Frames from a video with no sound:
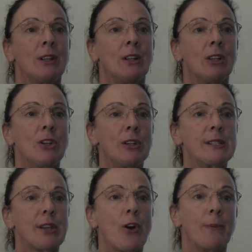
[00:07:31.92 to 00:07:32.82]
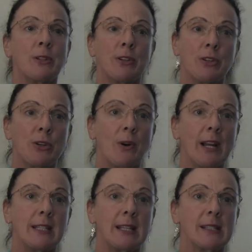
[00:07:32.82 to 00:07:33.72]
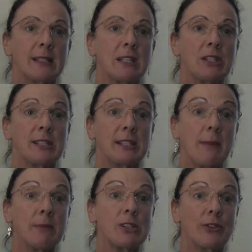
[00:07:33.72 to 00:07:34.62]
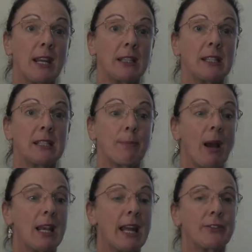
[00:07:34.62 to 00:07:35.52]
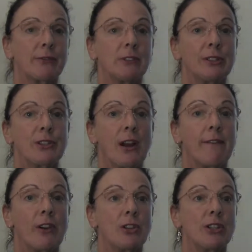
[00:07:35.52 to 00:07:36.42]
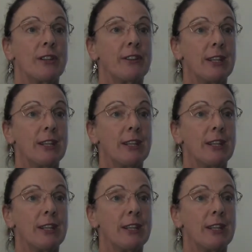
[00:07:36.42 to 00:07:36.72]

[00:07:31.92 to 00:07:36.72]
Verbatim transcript: Learners are open to new ideas and demonstrate this by lateral and divergent